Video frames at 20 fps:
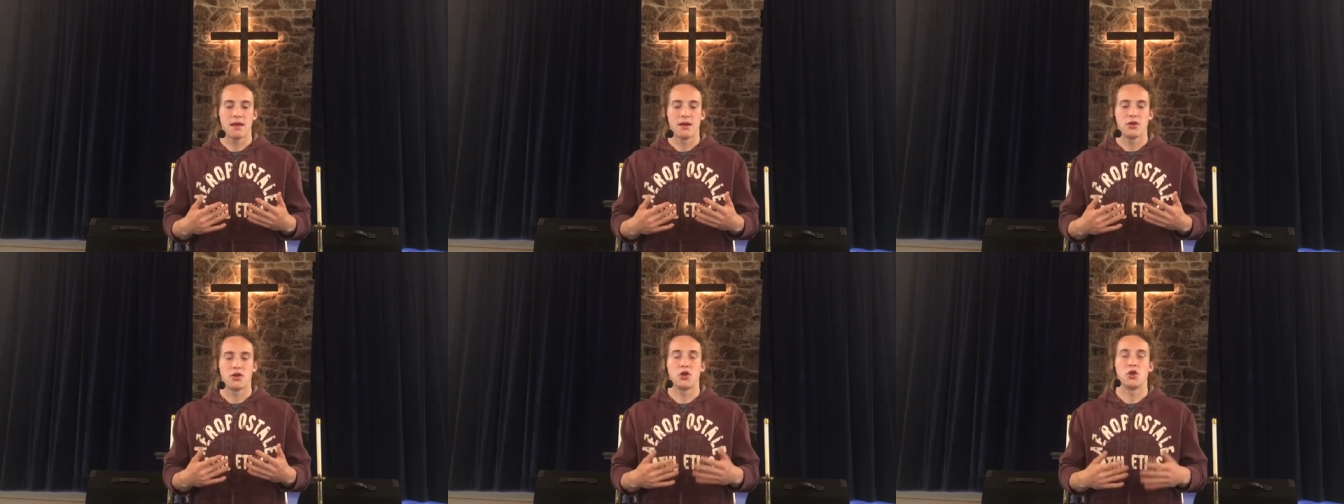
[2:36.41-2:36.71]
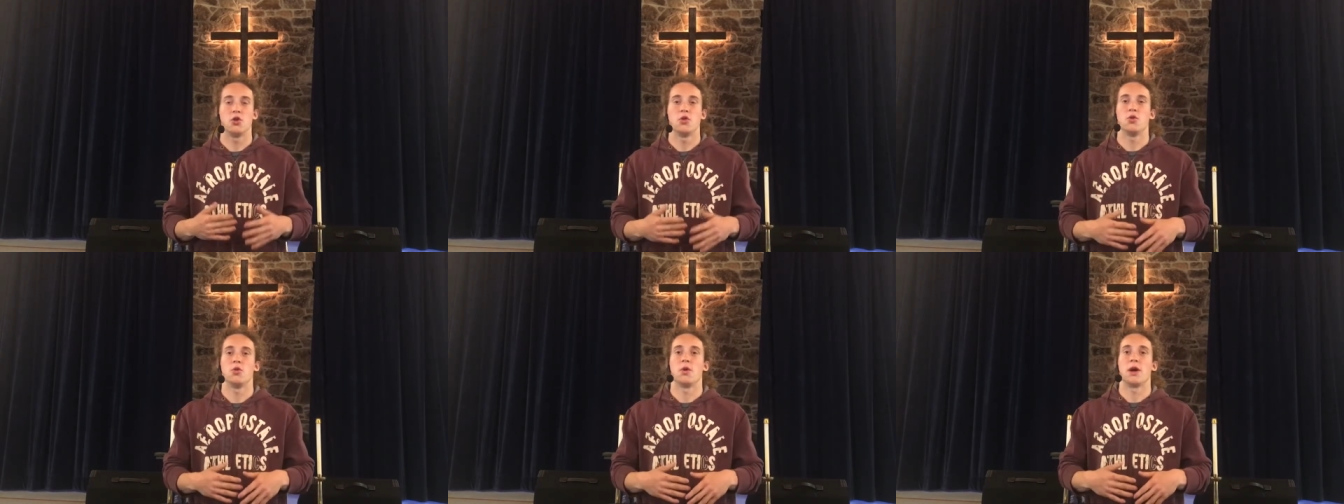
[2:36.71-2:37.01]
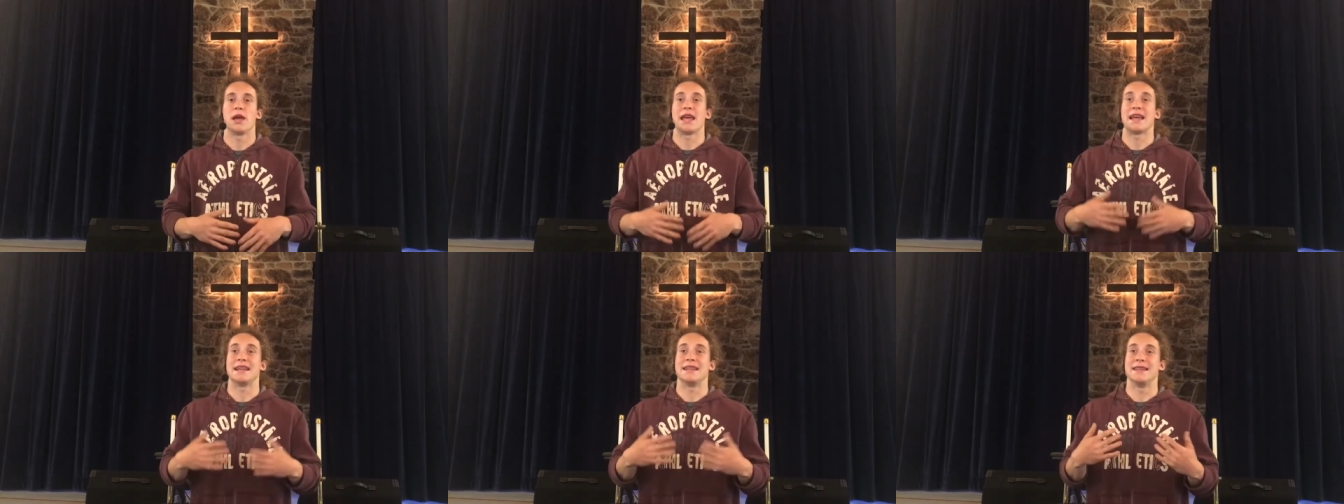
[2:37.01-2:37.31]
to
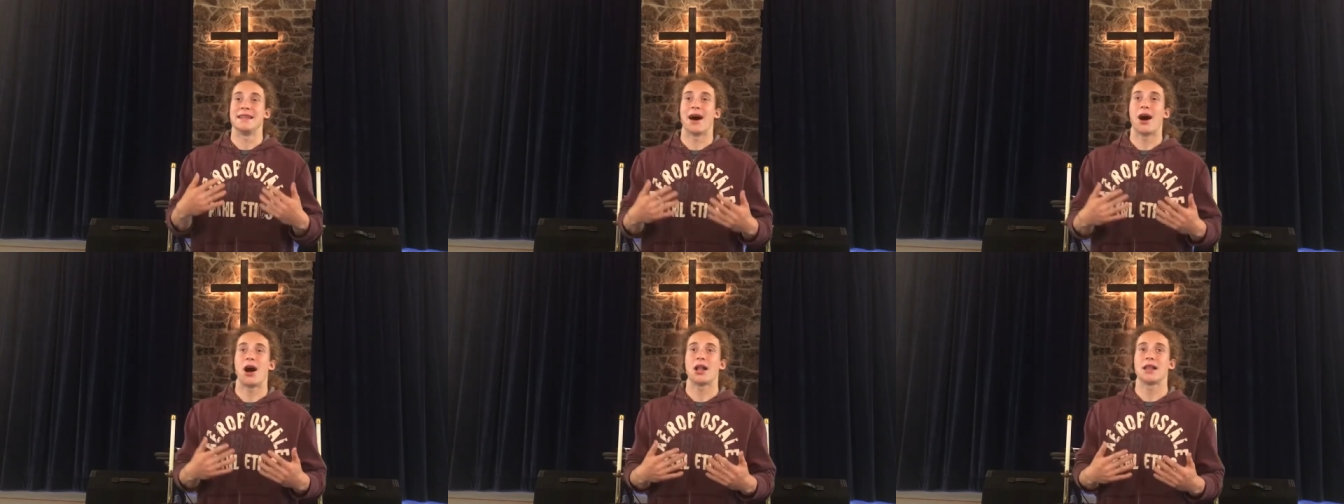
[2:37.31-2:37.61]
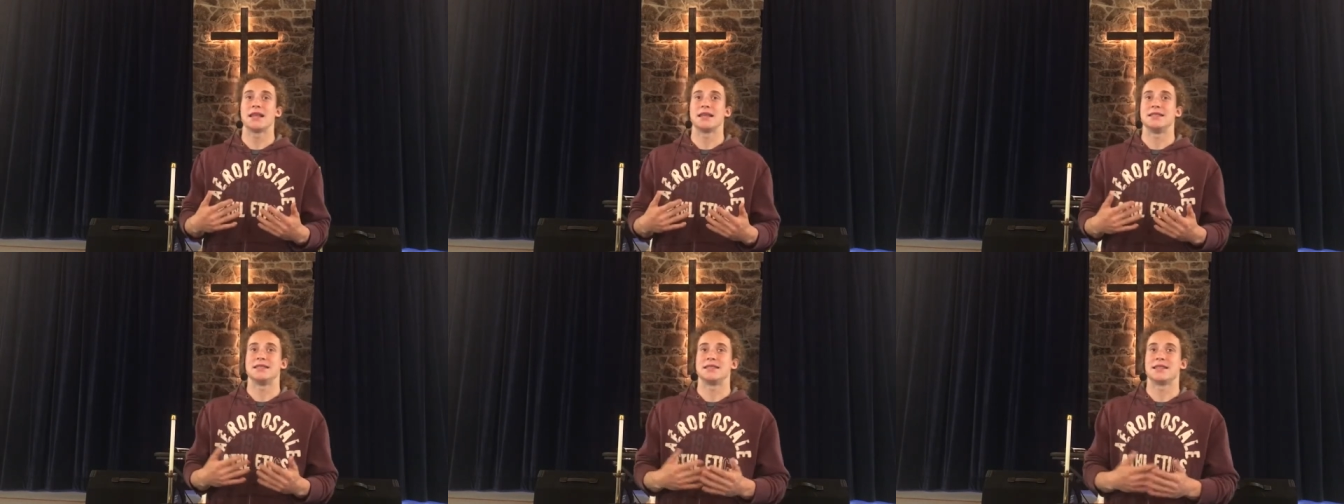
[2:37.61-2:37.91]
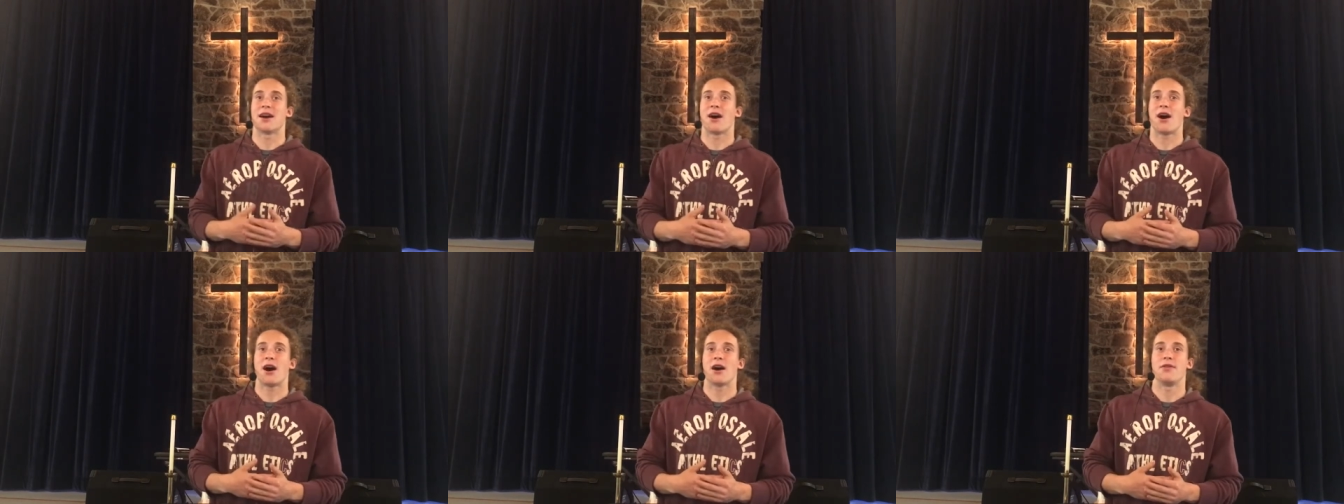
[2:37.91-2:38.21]
acknowledge
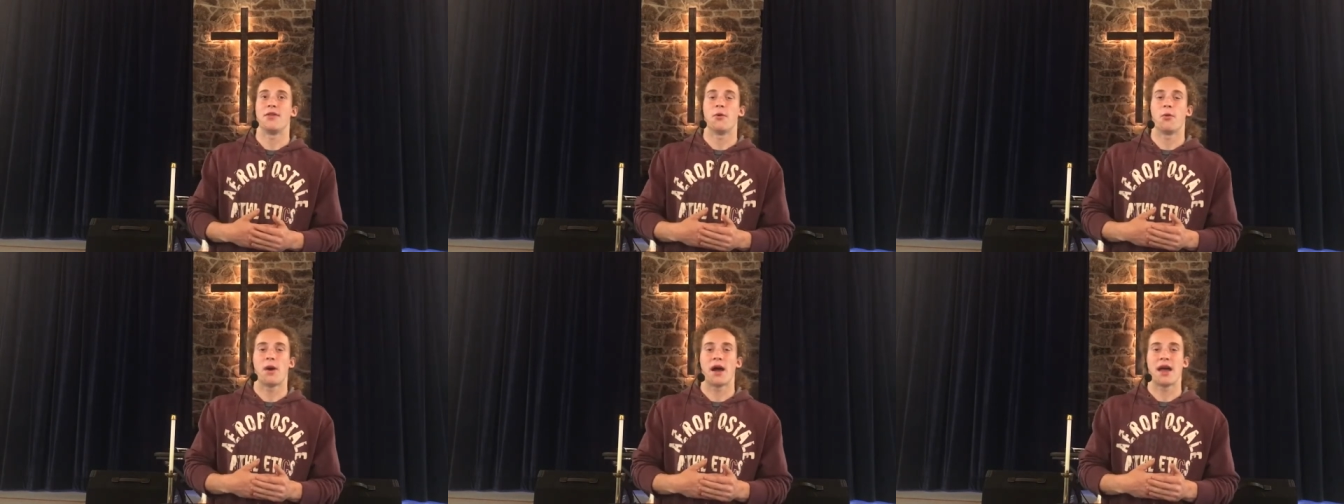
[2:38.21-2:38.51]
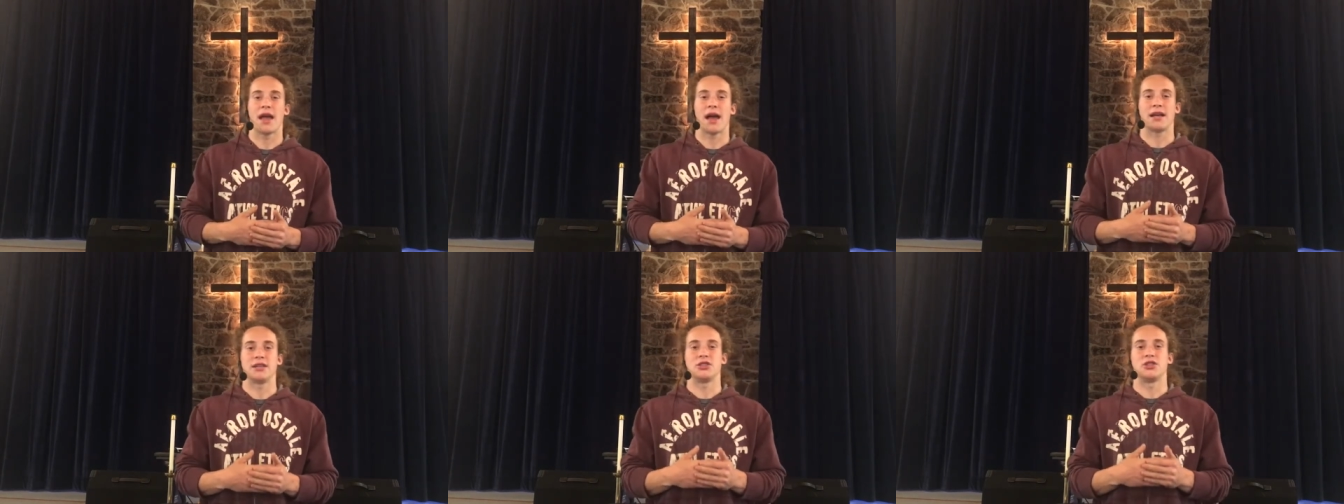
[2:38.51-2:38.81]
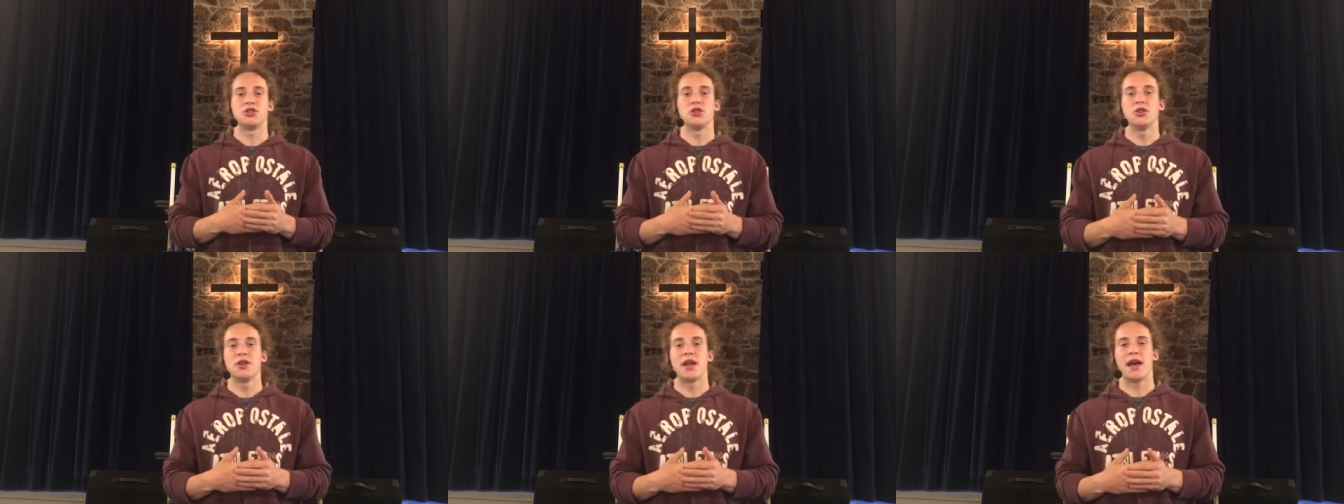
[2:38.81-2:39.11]
God the way I
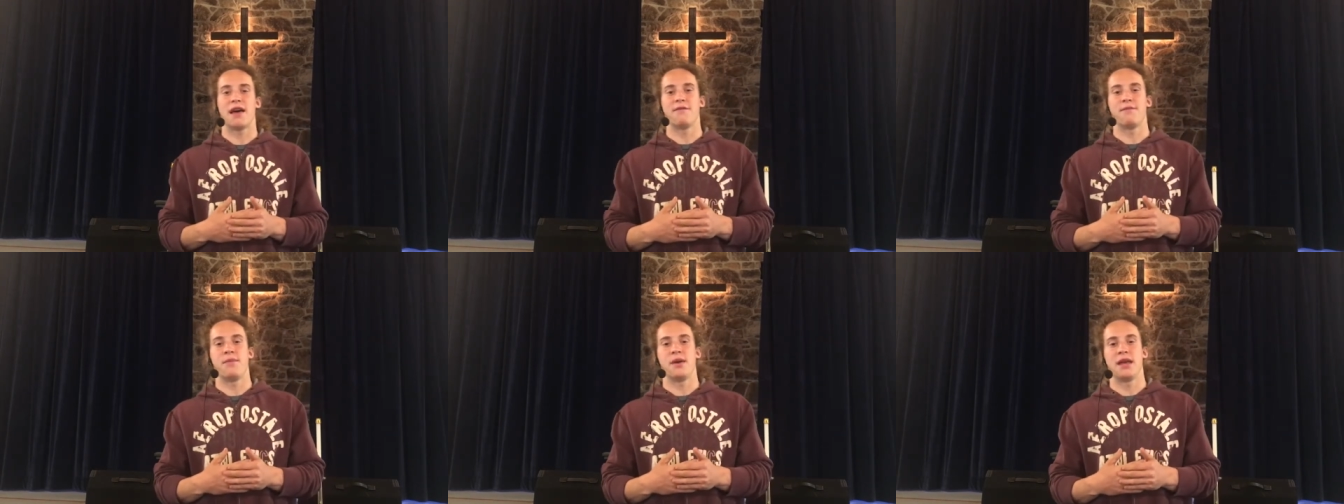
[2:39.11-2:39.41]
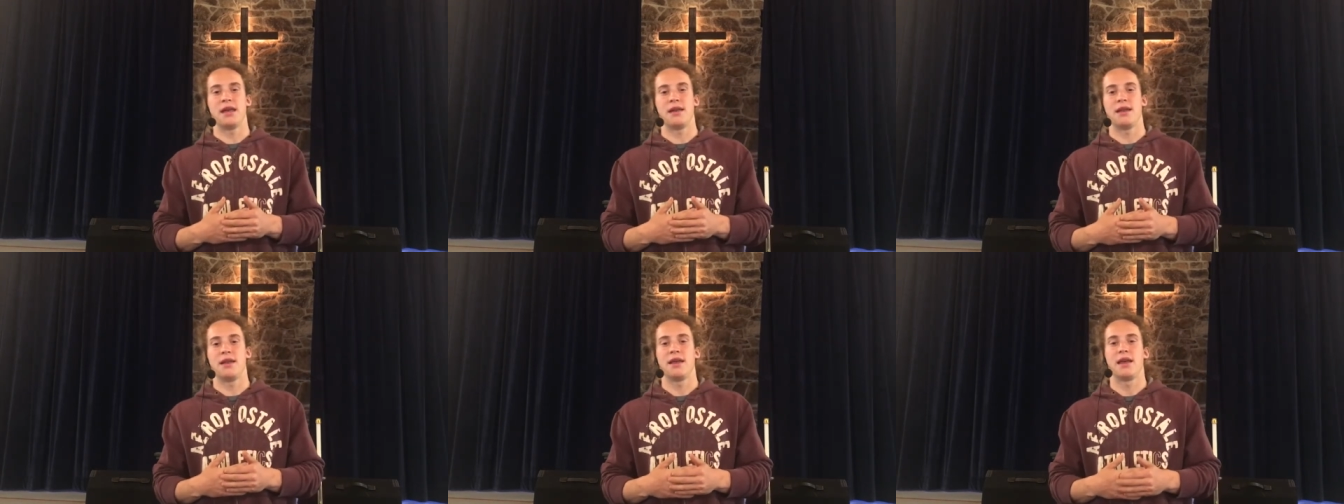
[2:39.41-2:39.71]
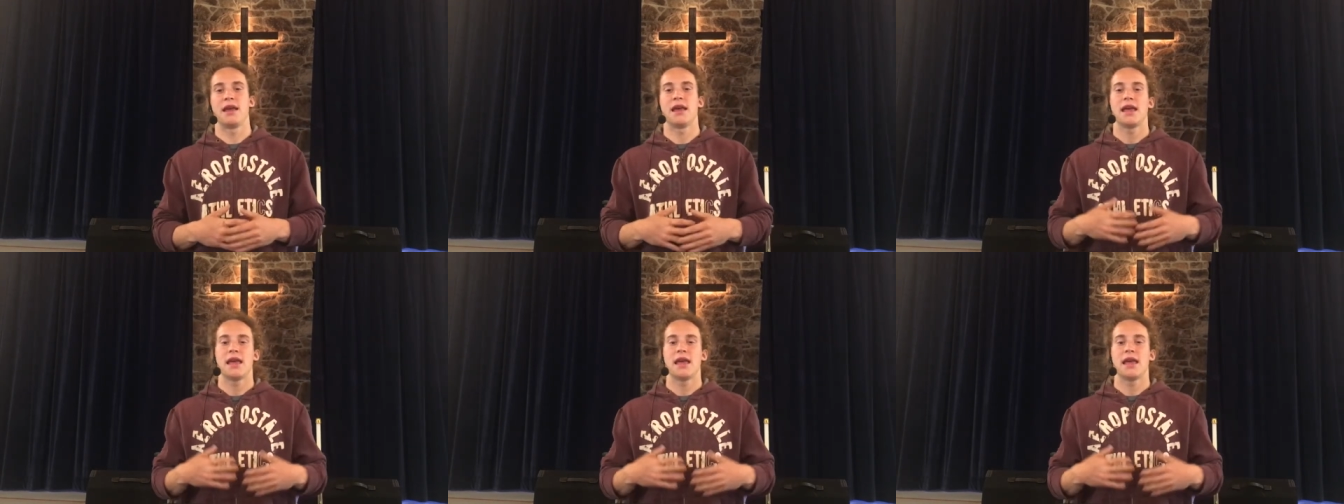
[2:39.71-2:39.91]
should have been